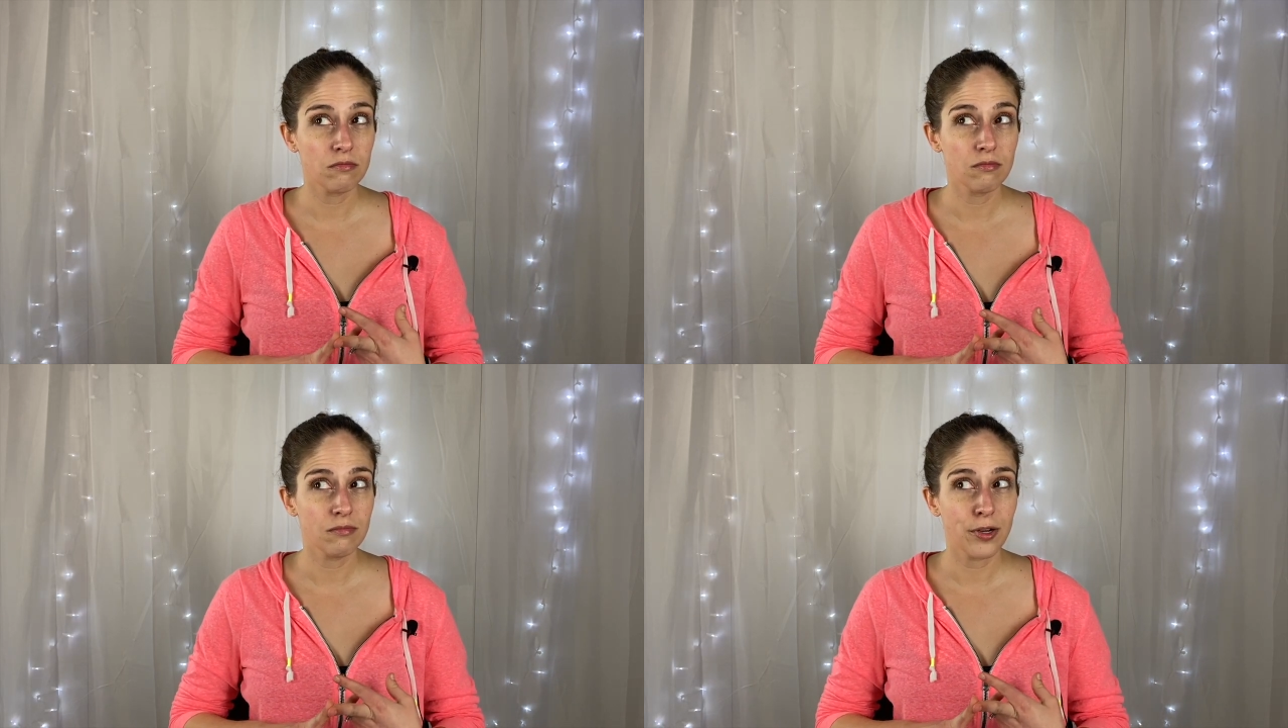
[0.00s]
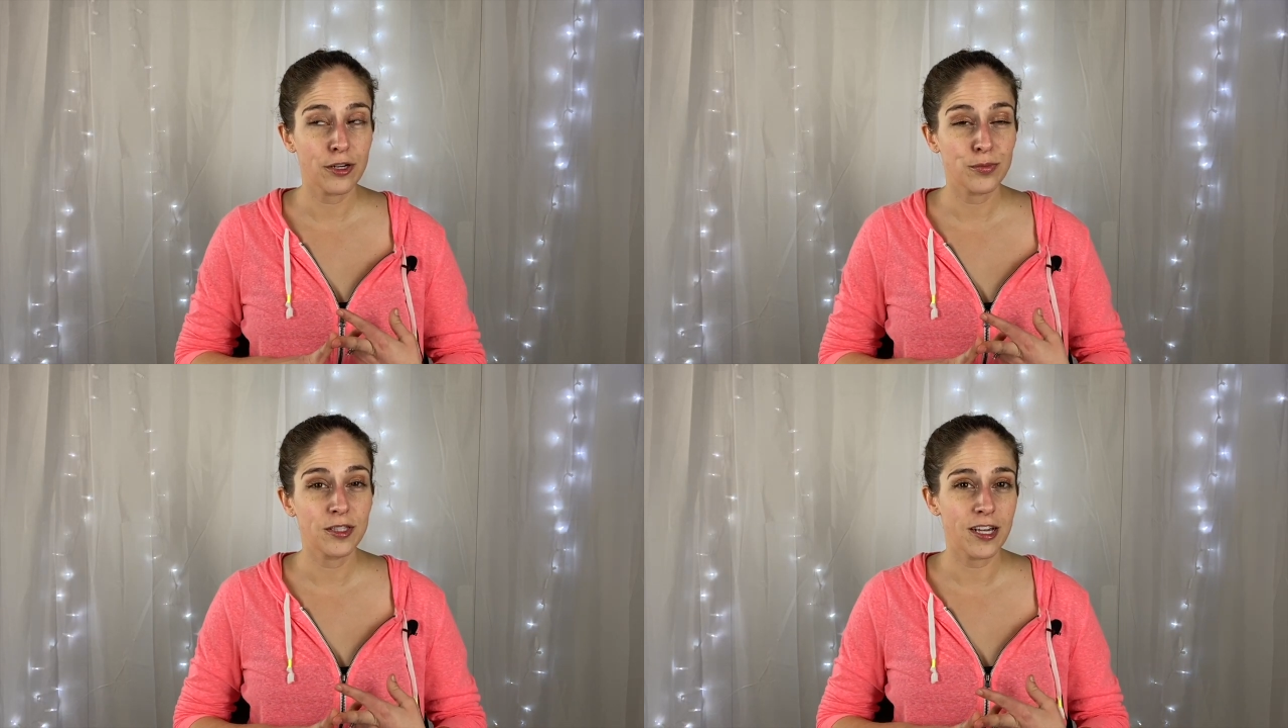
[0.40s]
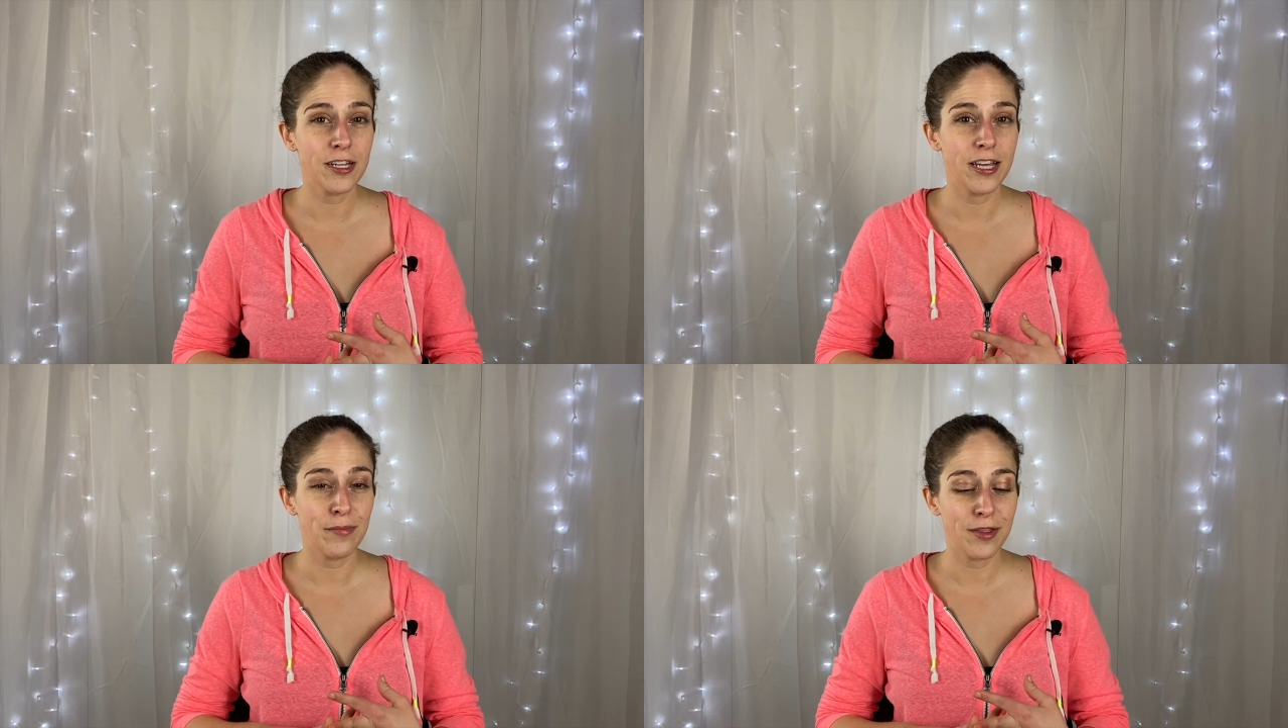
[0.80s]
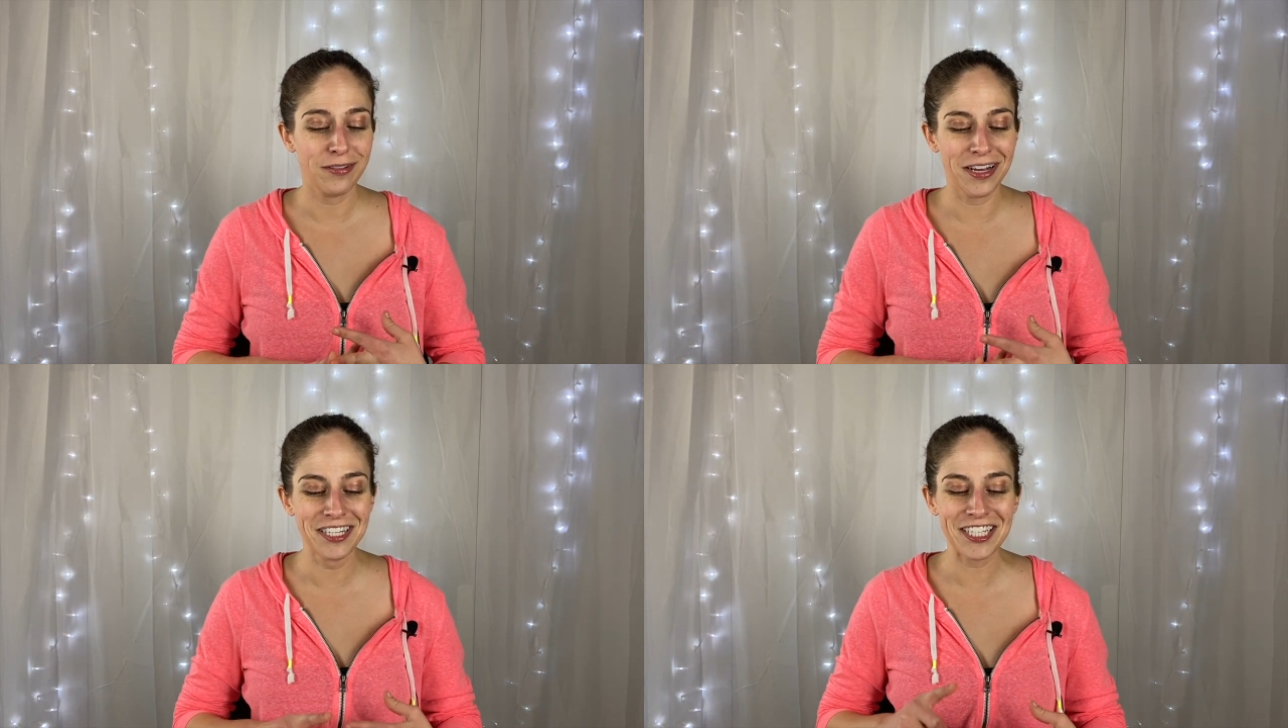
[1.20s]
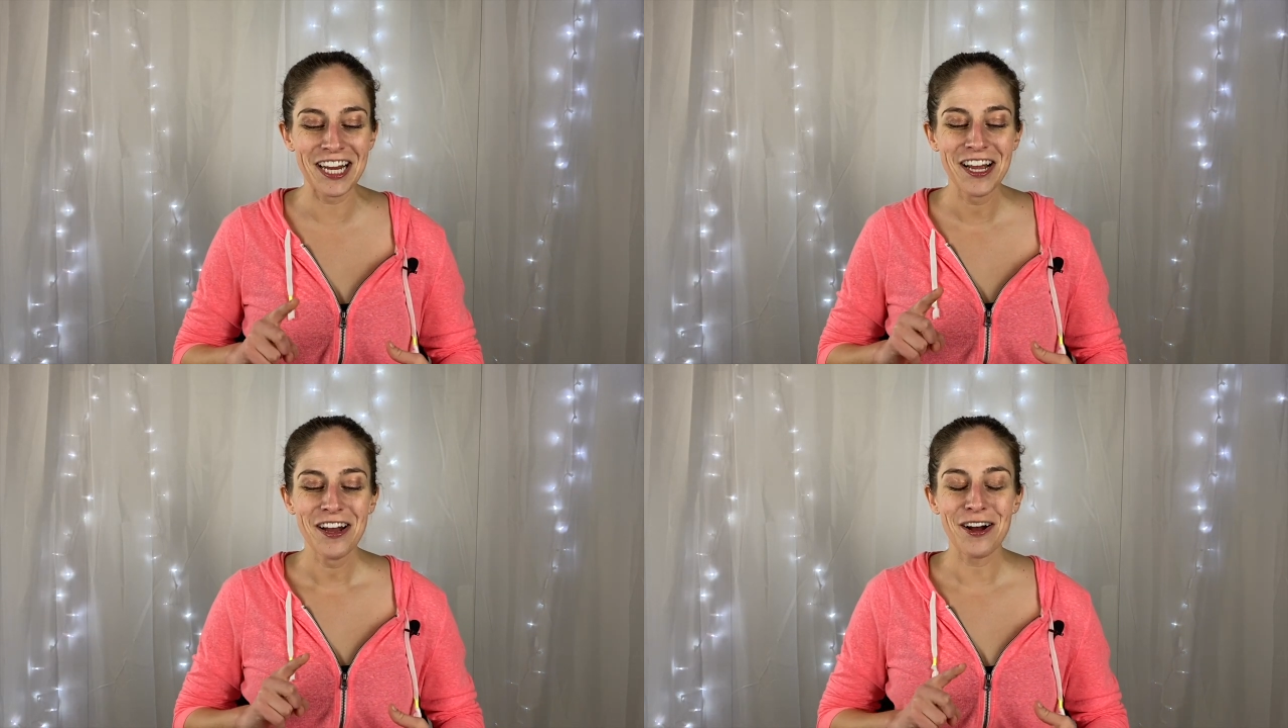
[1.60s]
my husband said, he gave me the list,
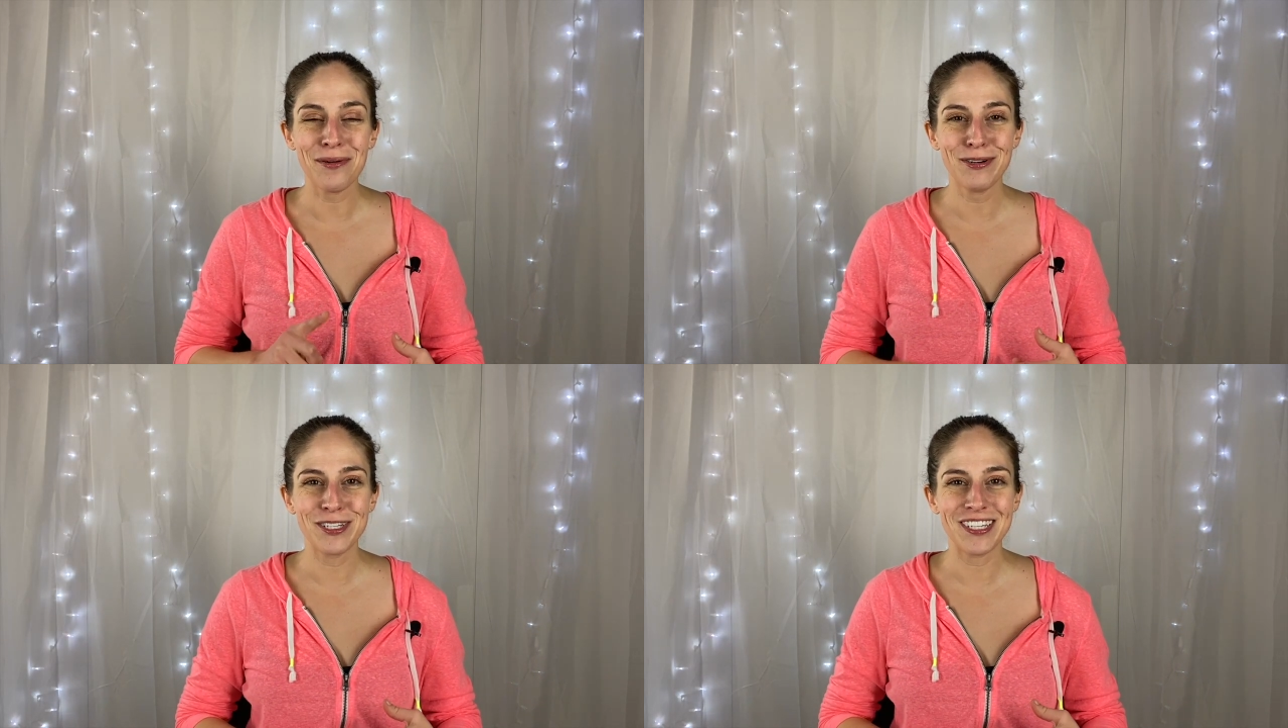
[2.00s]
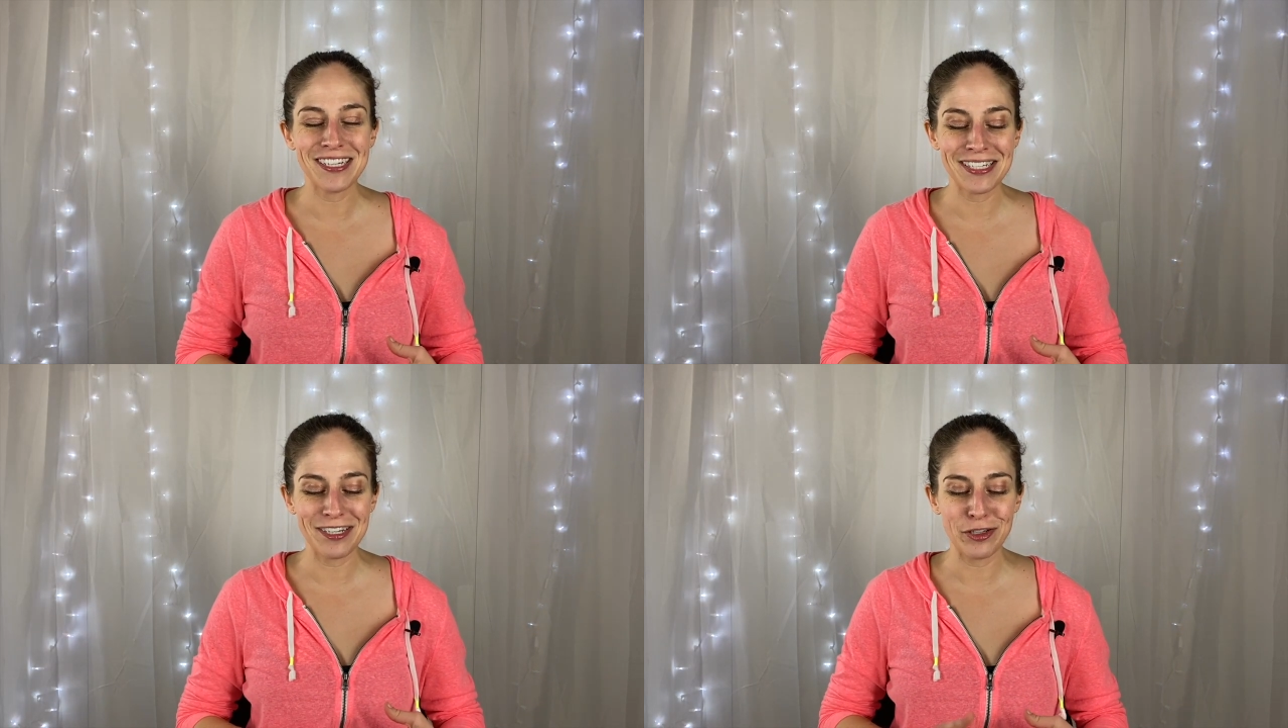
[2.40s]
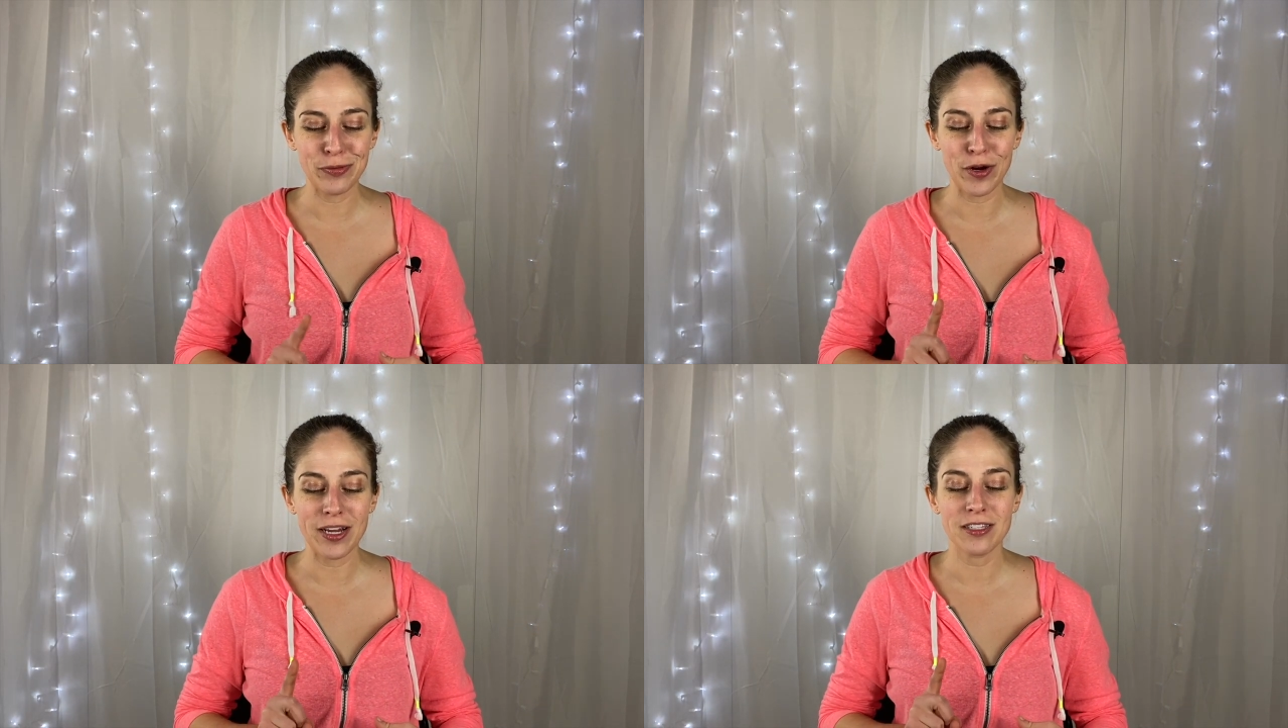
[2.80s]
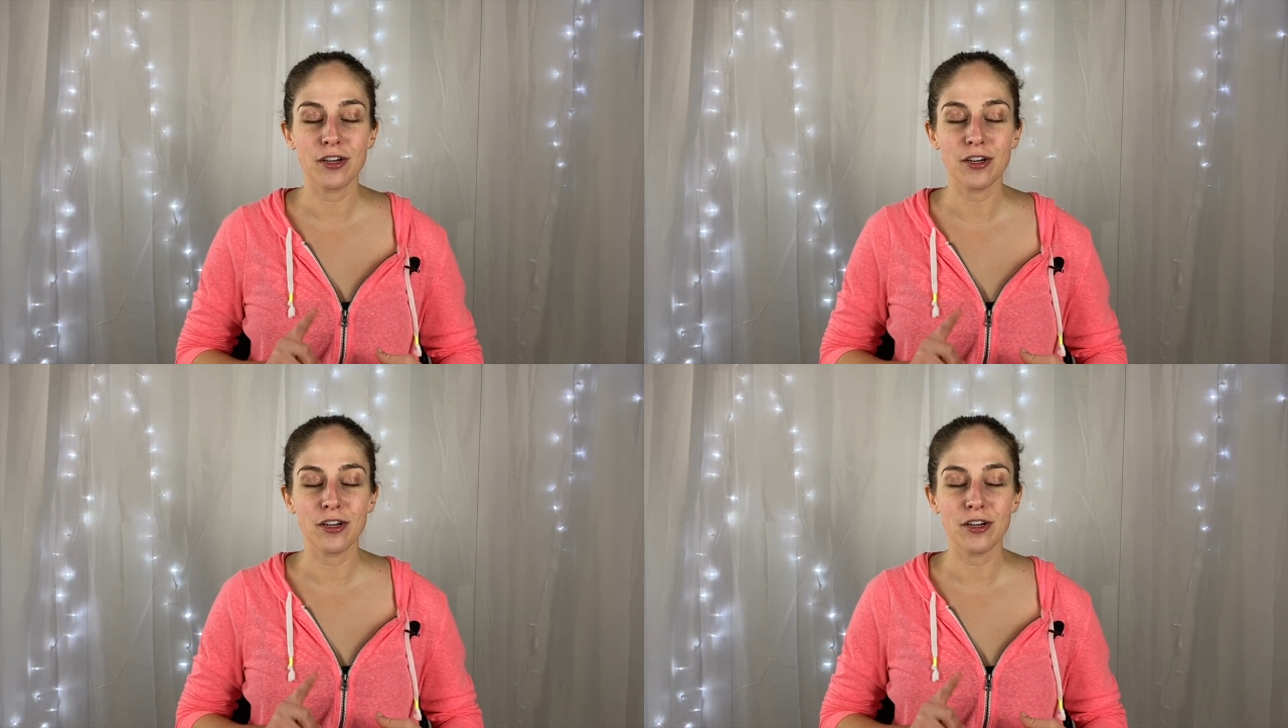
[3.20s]
which is at Disney Springs,